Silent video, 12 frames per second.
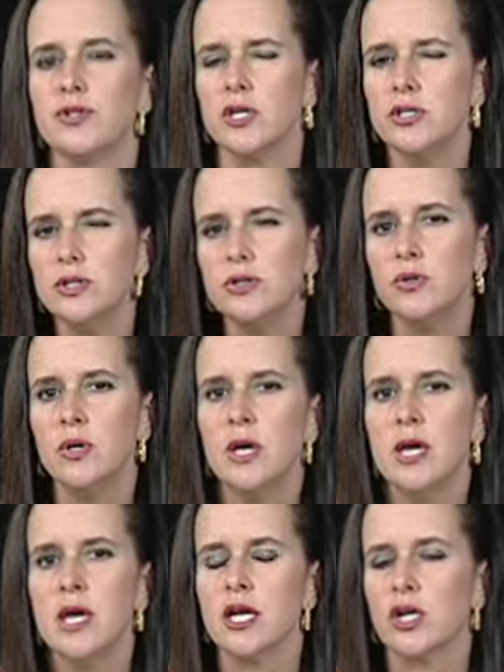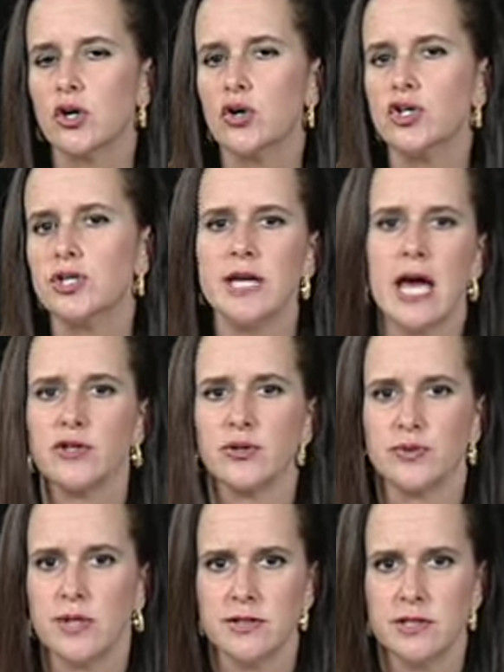do encourage natural
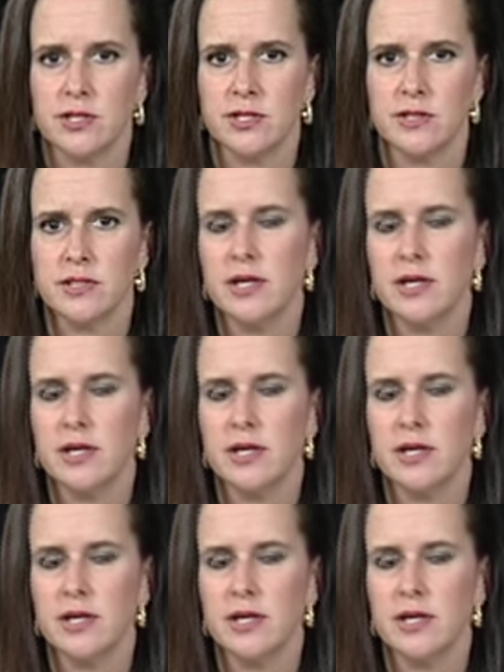transitions,